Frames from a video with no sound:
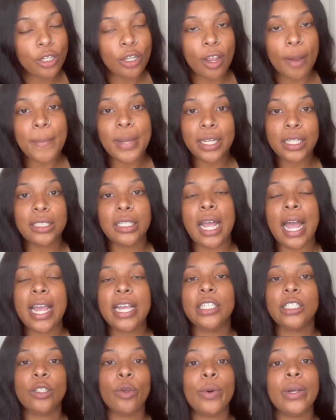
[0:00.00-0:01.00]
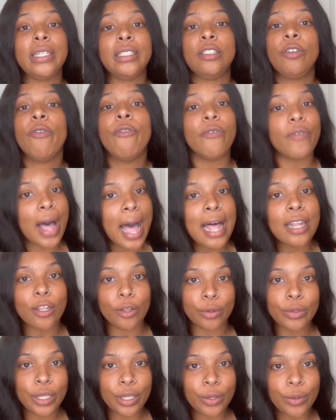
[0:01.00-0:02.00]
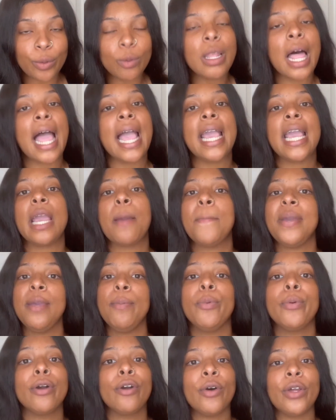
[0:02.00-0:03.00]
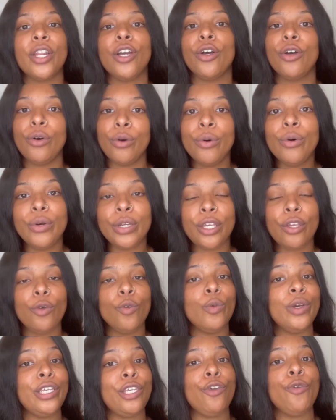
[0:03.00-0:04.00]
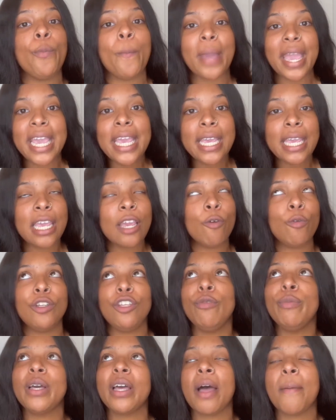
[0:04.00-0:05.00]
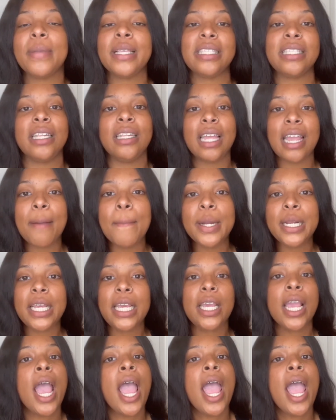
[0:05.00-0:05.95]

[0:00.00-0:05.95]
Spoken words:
Your mugshot is going to follow you. Like, people are going to Google you when you make it and when you become a celebrity,